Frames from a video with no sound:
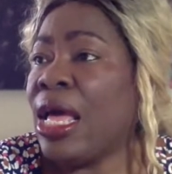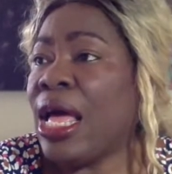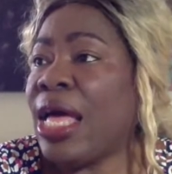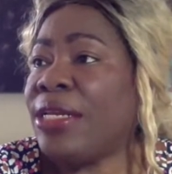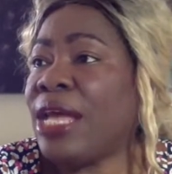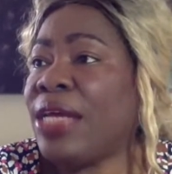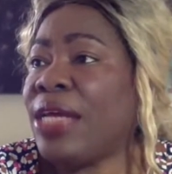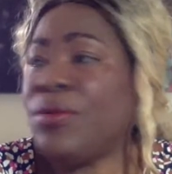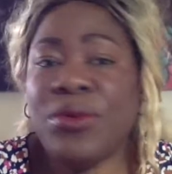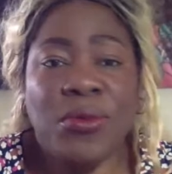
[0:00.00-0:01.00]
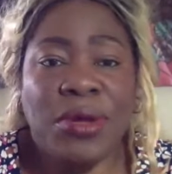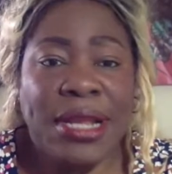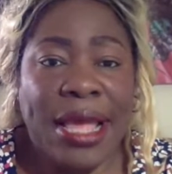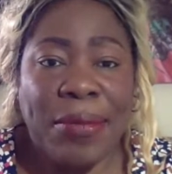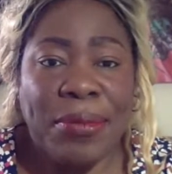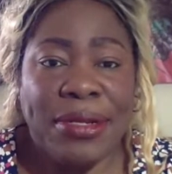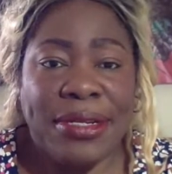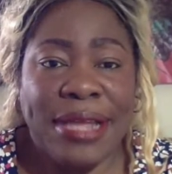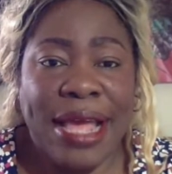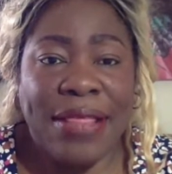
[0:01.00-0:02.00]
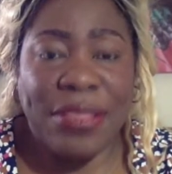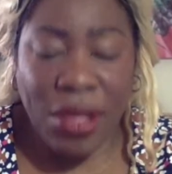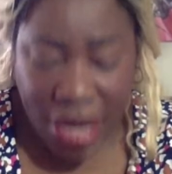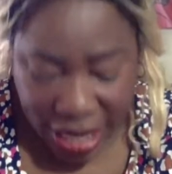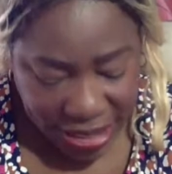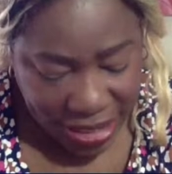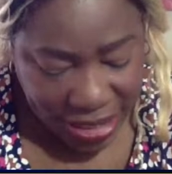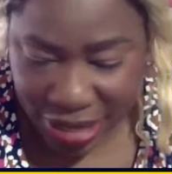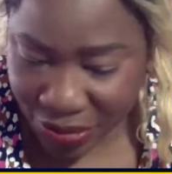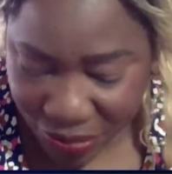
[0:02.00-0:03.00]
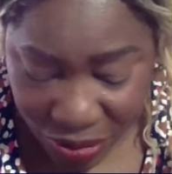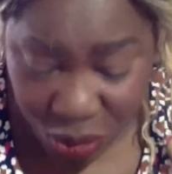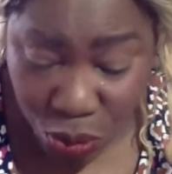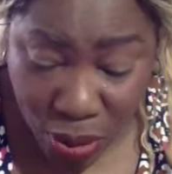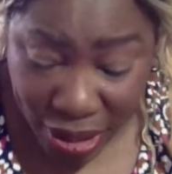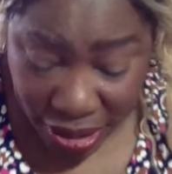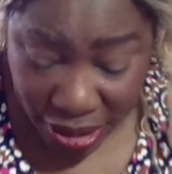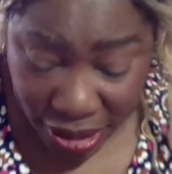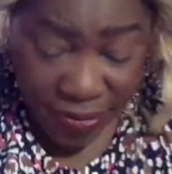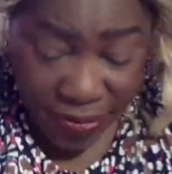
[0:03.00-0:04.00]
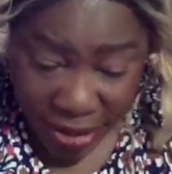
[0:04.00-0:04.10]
I don't know what happened. I thought I set it for 12,